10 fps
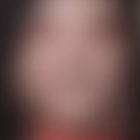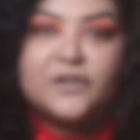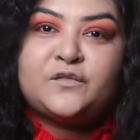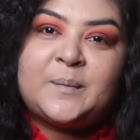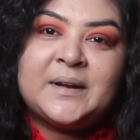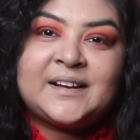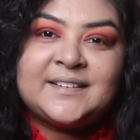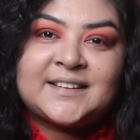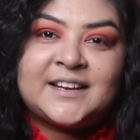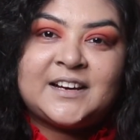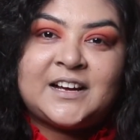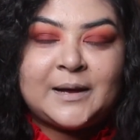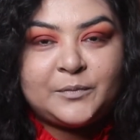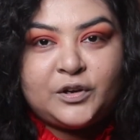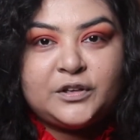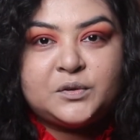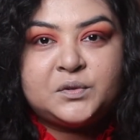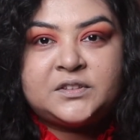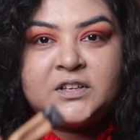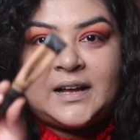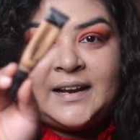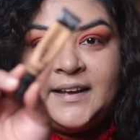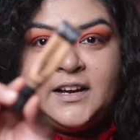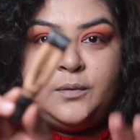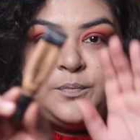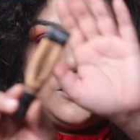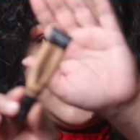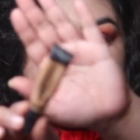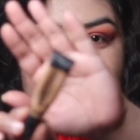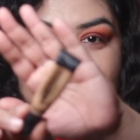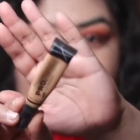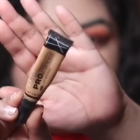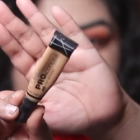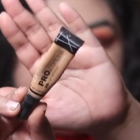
For my concealer, I'm going to use the LA Girl Pro Conceal